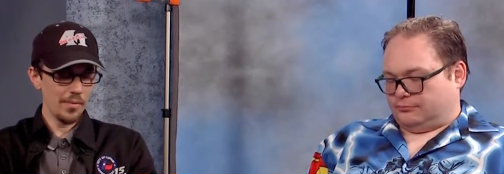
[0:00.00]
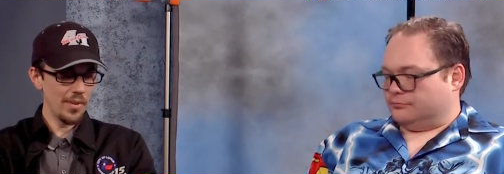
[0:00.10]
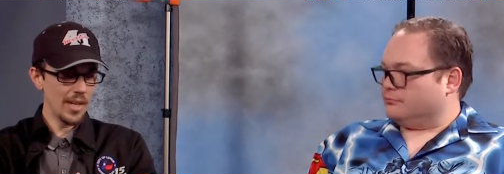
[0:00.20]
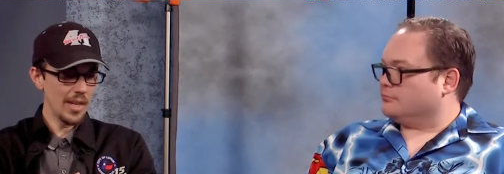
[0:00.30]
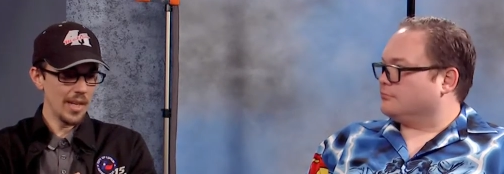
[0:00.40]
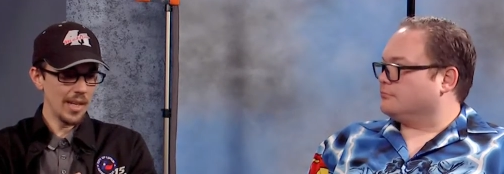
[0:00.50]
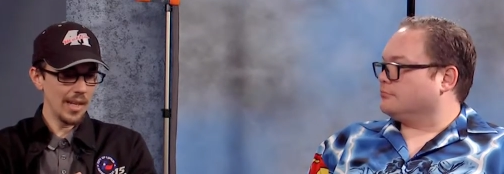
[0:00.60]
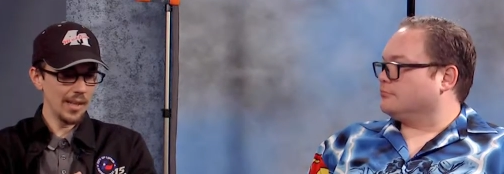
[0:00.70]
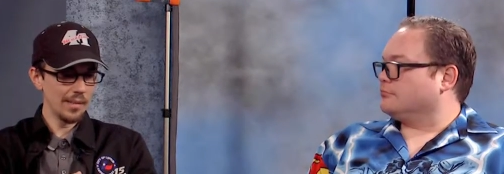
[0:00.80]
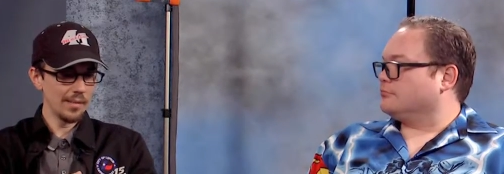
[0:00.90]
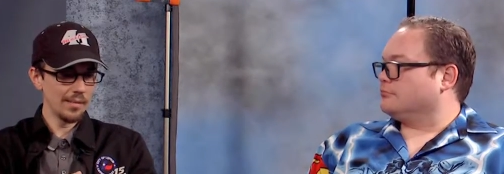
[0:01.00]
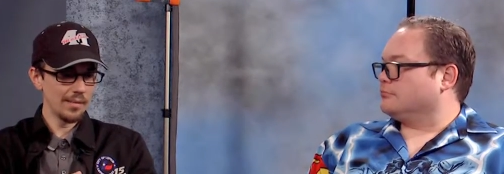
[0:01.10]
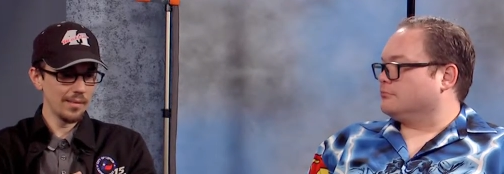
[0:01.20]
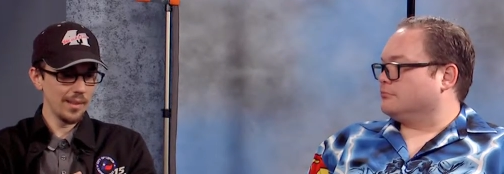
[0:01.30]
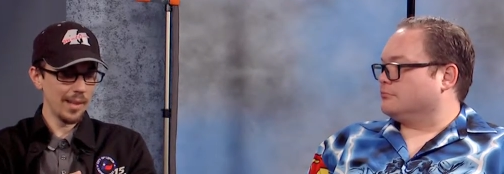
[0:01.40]
Speaker 1: the uh,
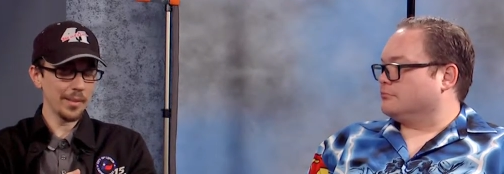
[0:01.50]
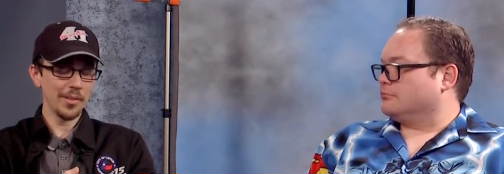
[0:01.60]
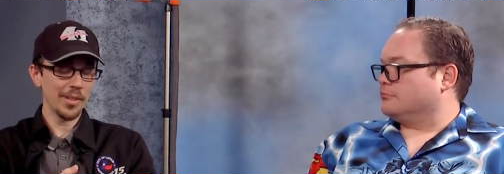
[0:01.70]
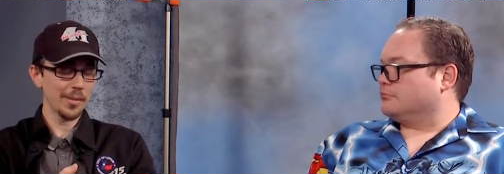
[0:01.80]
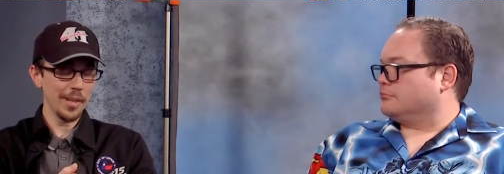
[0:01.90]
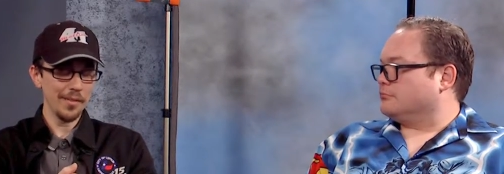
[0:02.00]
I'm going to draw some